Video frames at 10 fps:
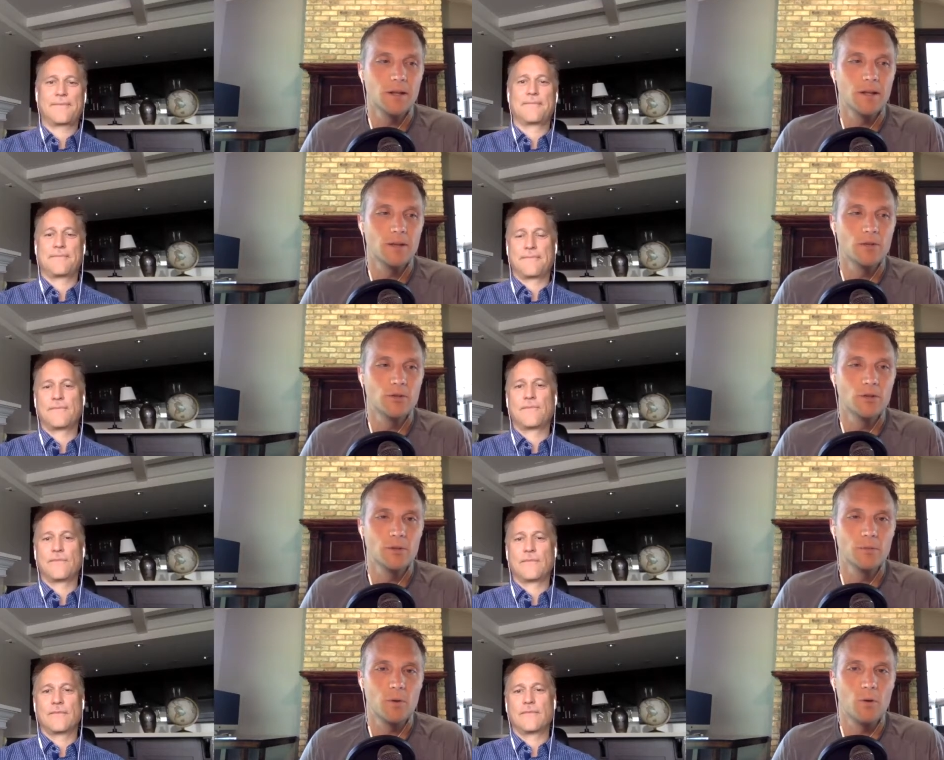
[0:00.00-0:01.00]
Speaker 1: It shouldn't
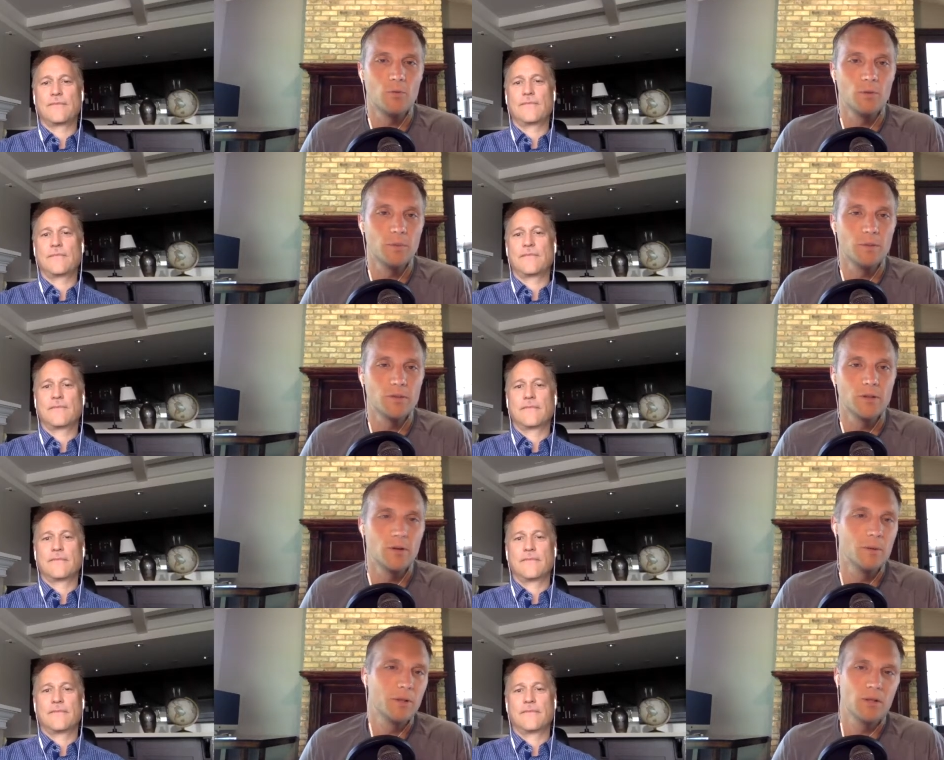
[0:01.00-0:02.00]
hopefully be
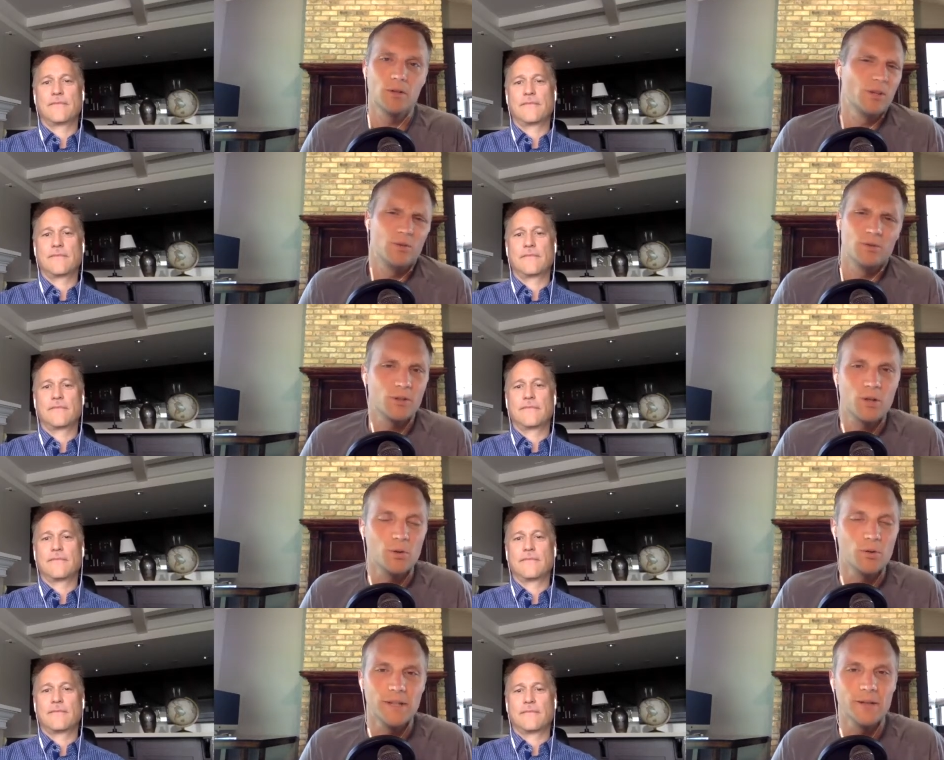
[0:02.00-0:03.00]
snowing, but you're used to
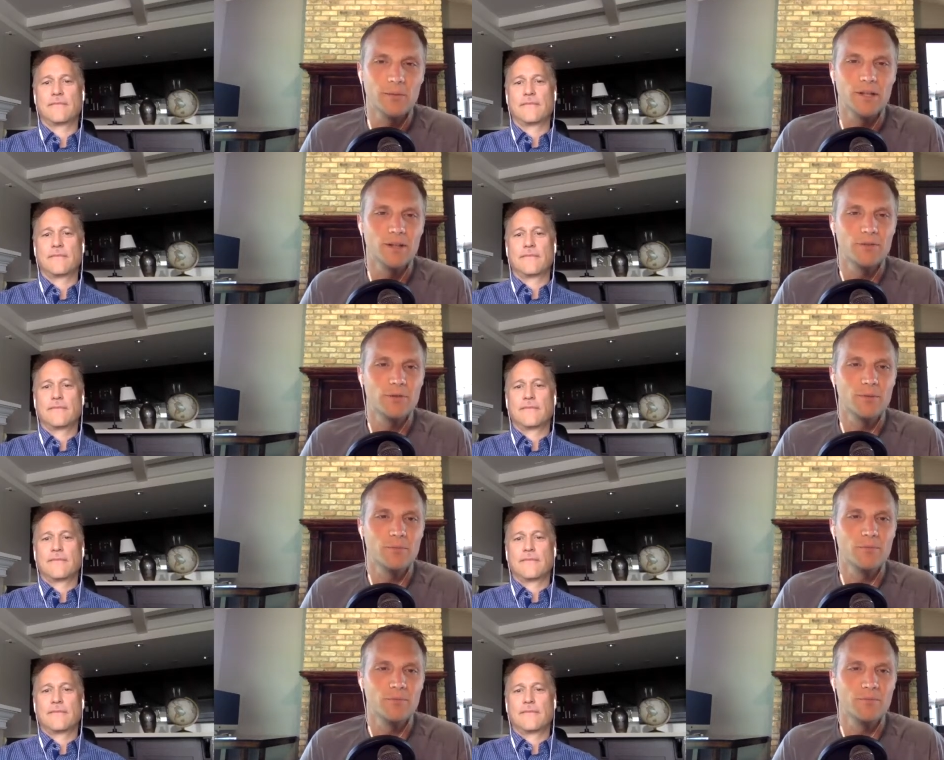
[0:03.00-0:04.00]
cold anyway. You're from
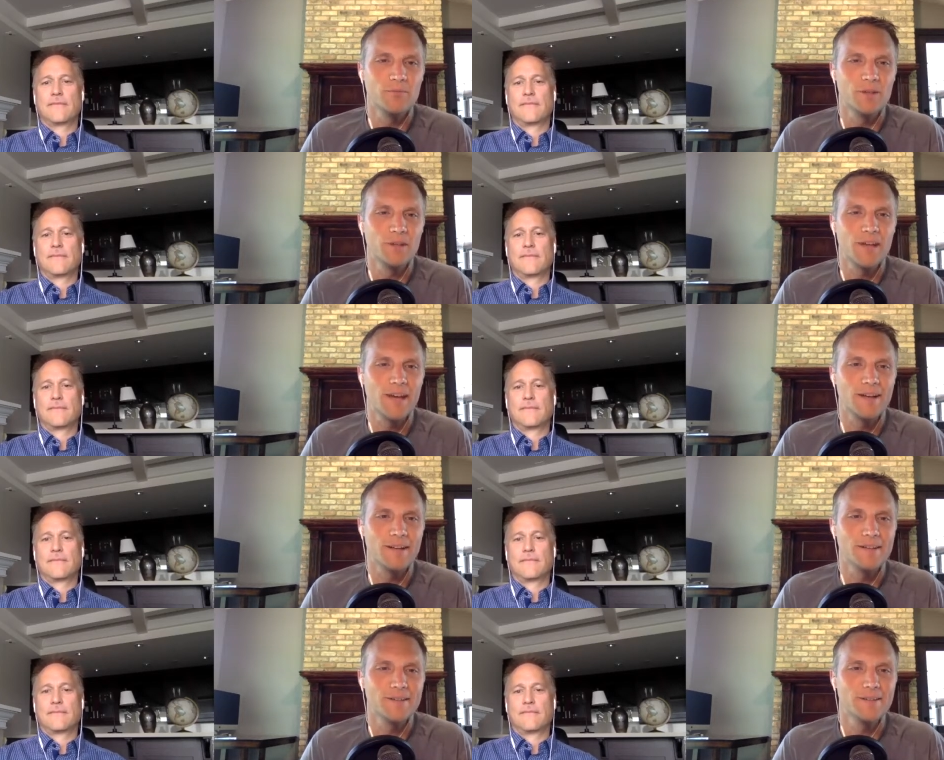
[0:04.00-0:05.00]

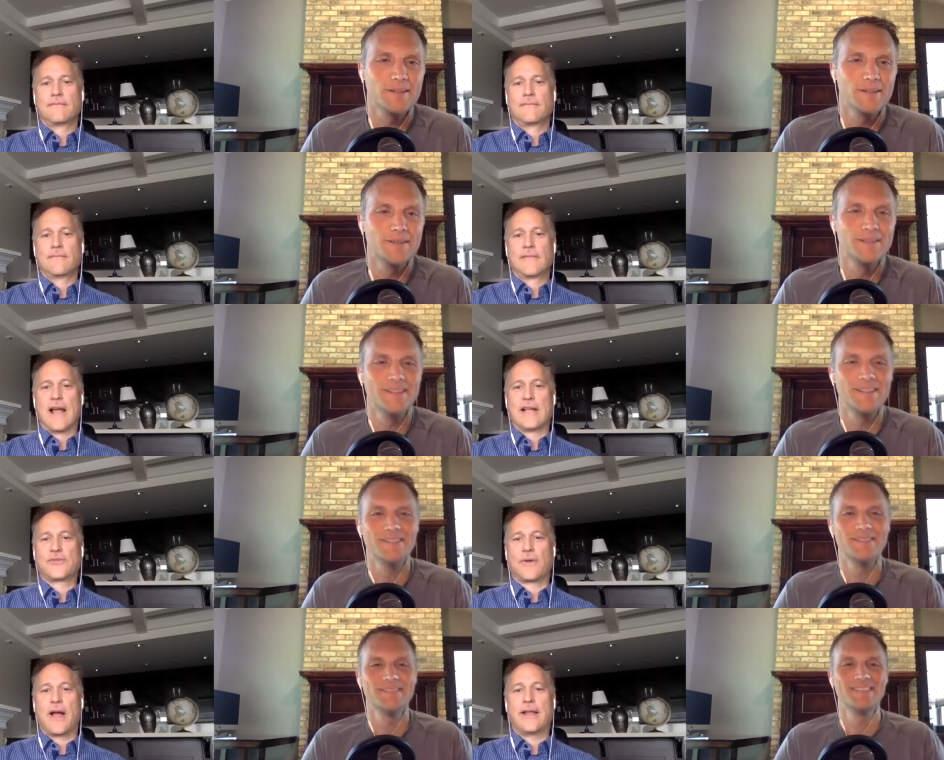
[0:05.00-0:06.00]
Canada, so
Speaker 2: that's
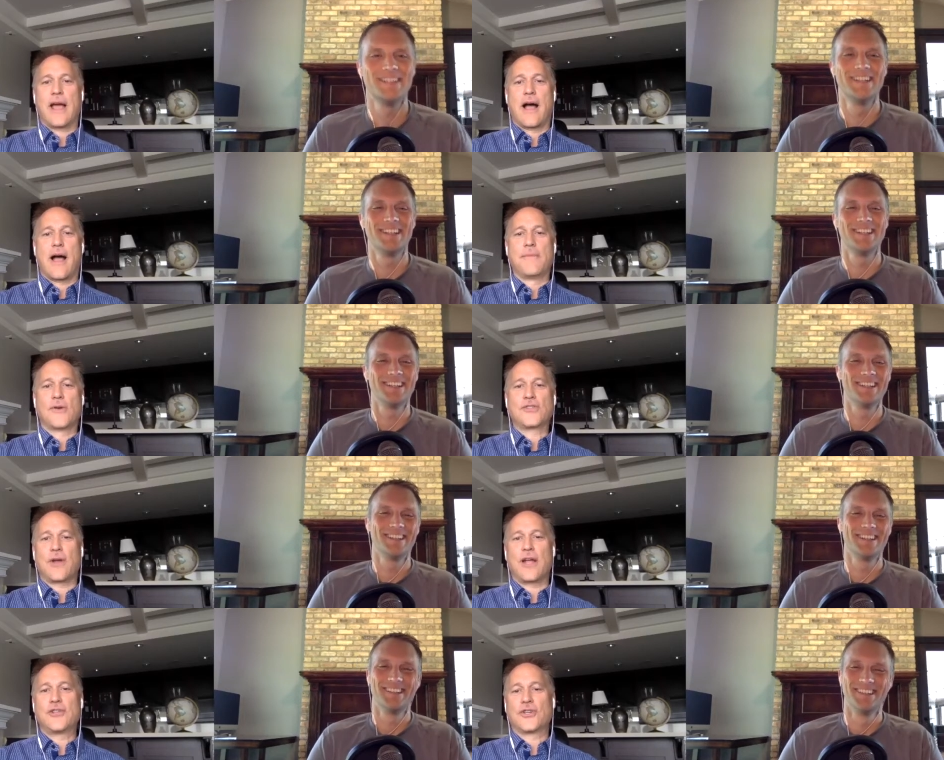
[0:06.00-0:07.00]
right. Yeah, I'm no
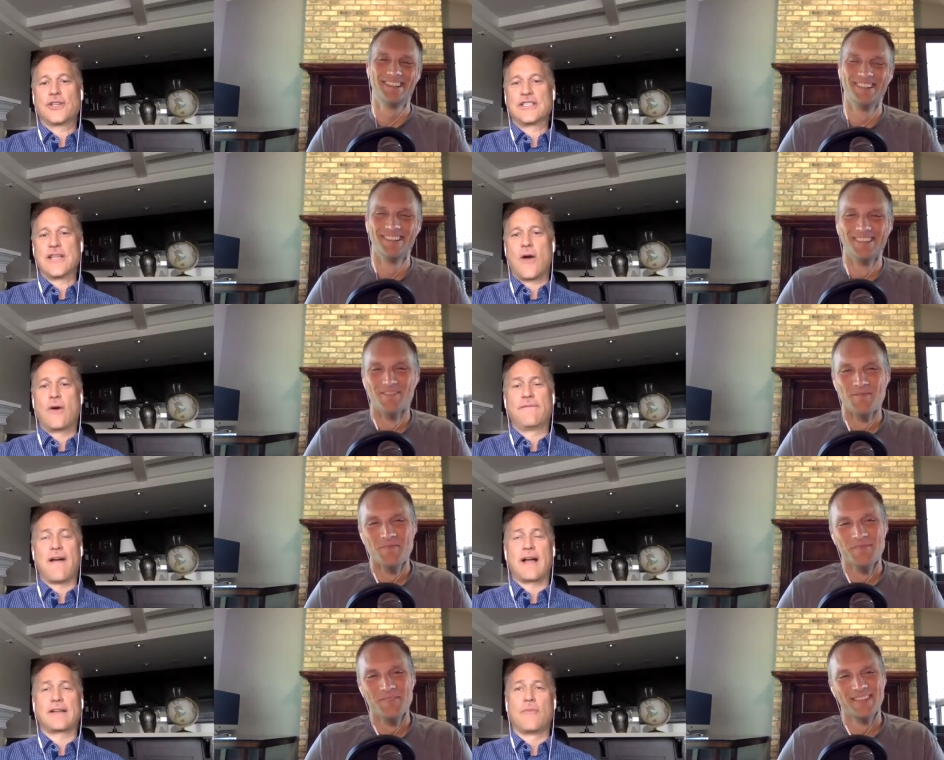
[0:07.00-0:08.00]
stranger to snow. In fact,
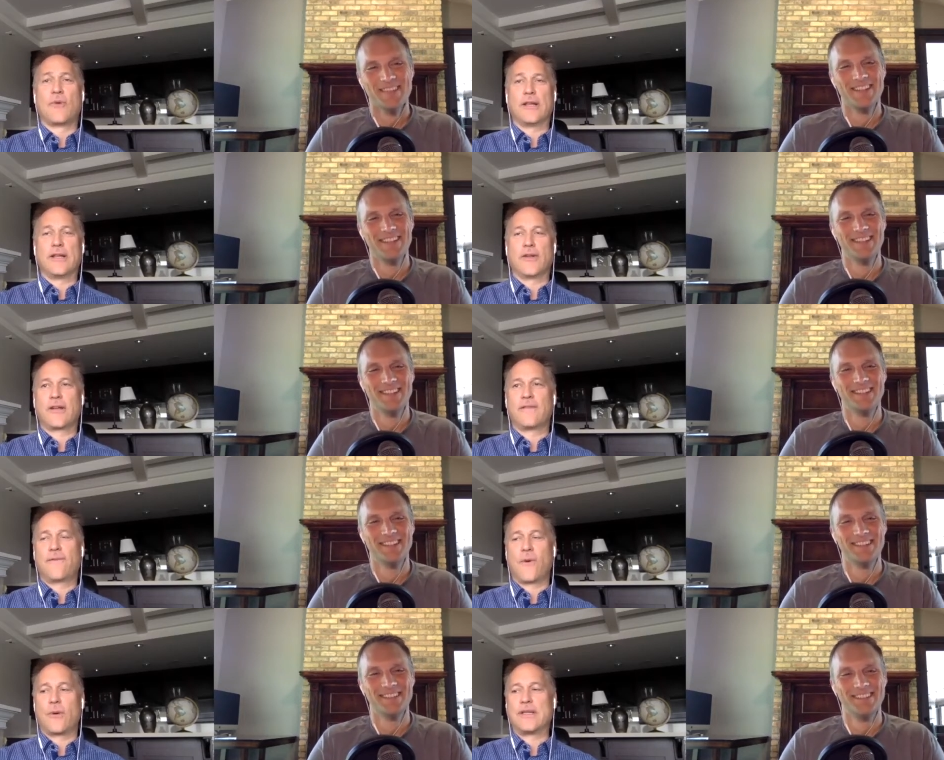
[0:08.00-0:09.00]
I'm really looking
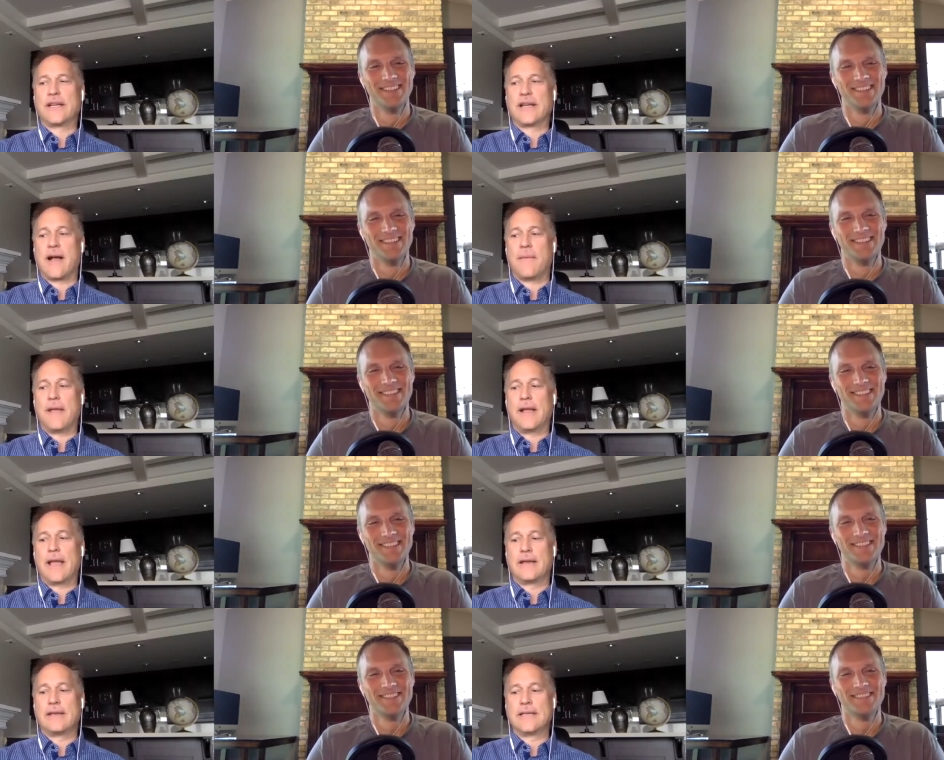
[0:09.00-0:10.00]
forward to coming.
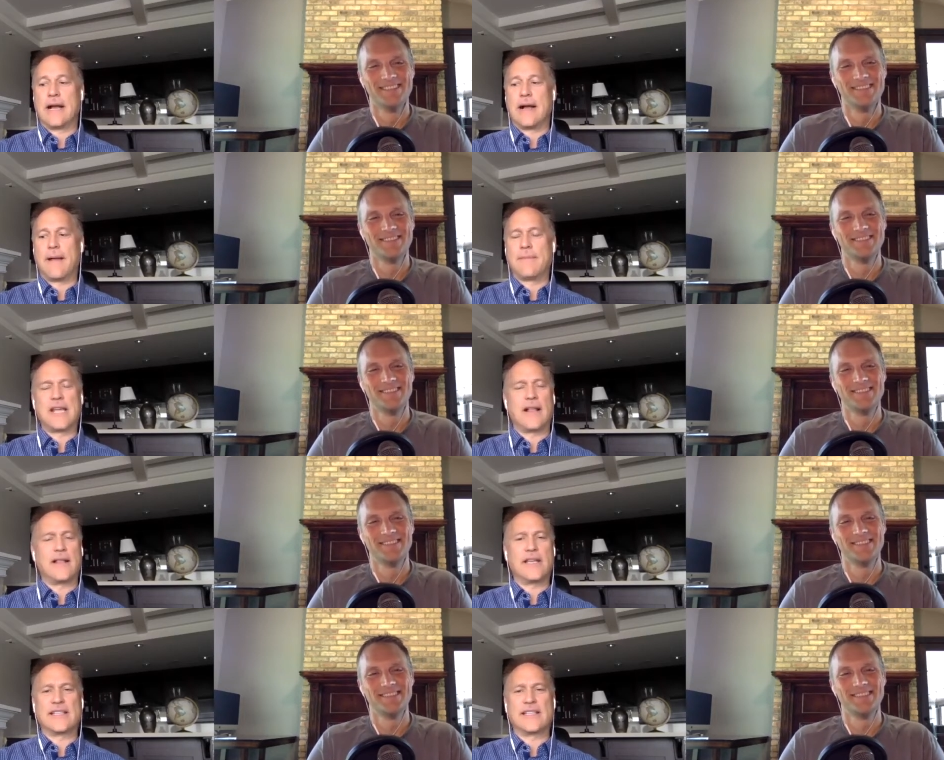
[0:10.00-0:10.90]
And uh, I'm telling you, it's at